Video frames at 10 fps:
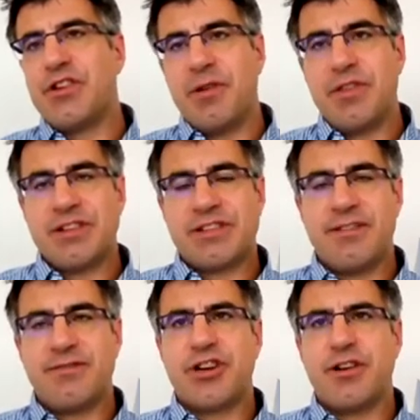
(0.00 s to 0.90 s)
the document
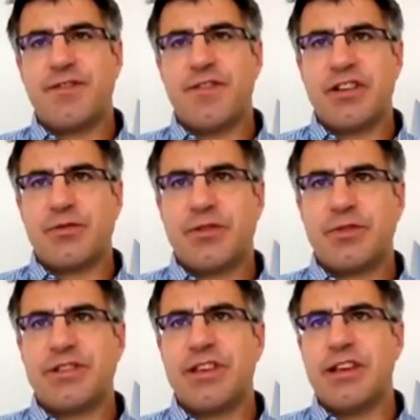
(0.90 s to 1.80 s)
Stephen showed first,
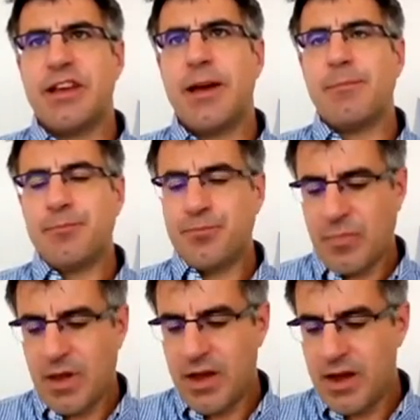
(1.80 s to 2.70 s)
which was the um,
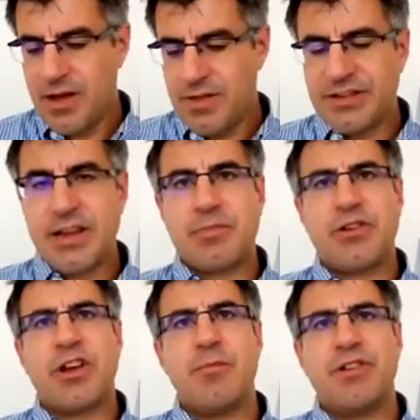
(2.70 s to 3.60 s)
tip
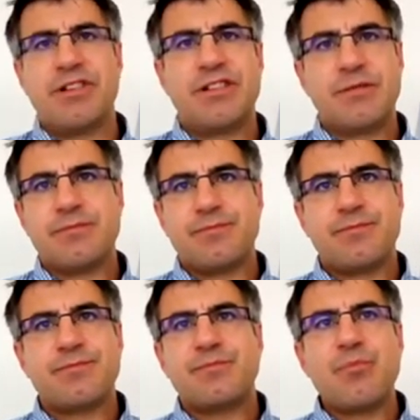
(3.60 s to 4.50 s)
document.
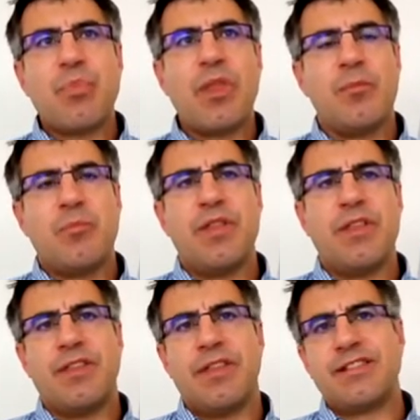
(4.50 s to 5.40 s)
But
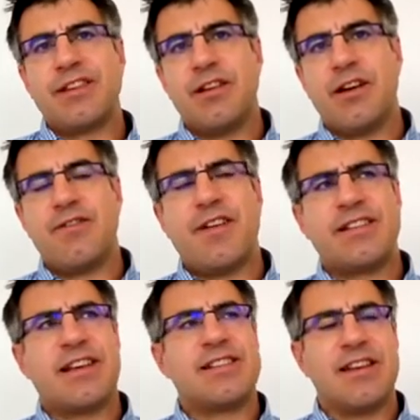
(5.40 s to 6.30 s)
there's a, a,
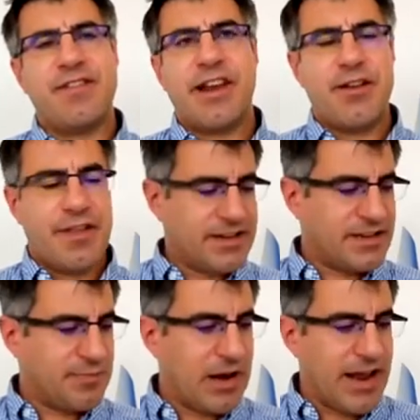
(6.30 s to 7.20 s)
fantastic video that
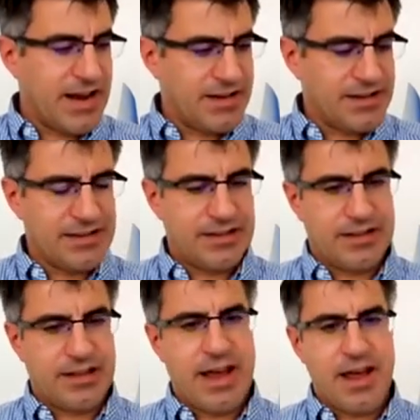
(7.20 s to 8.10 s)
explains
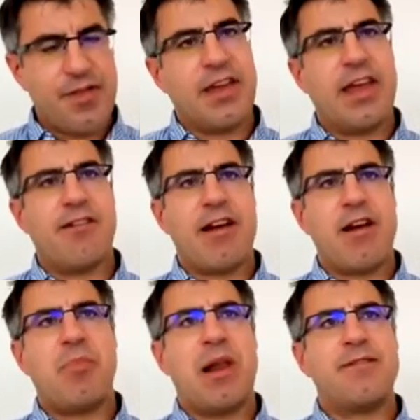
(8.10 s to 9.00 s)
their thinking
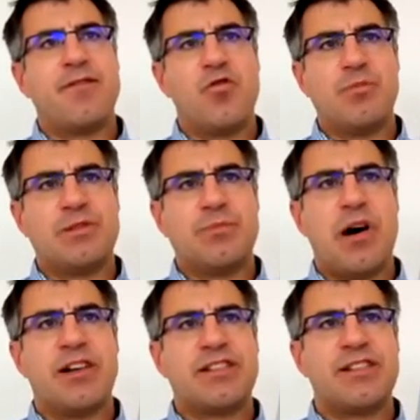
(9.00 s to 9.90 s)
around platforms.
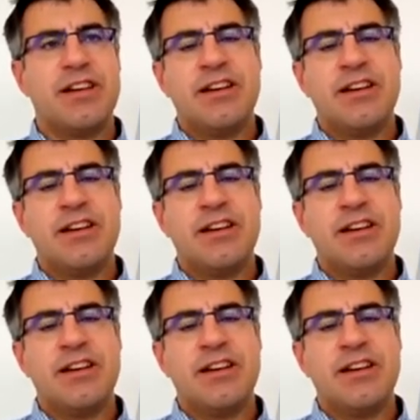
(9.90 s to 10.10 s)
But